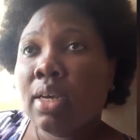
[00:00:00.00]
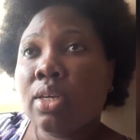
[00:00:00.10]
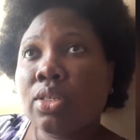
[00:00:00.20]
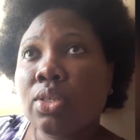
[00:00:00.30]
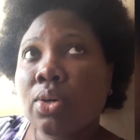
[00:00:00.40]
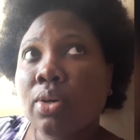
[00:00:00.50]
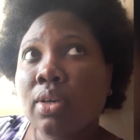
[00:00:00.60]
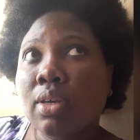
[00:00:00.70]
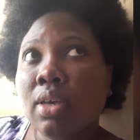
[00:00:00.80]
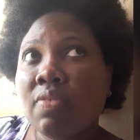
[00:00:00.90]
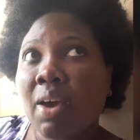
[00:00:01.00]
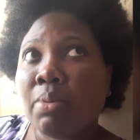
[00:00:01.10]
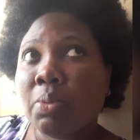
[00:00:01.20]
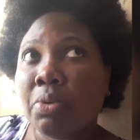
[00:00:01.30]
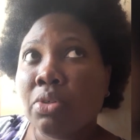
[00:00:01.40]
So if I'm
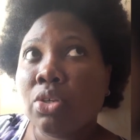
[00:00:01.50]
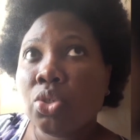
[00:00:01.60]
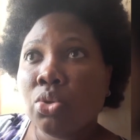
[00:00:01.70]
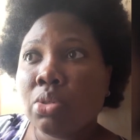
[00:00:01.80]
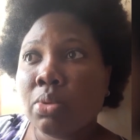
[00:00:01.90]
supposed to choose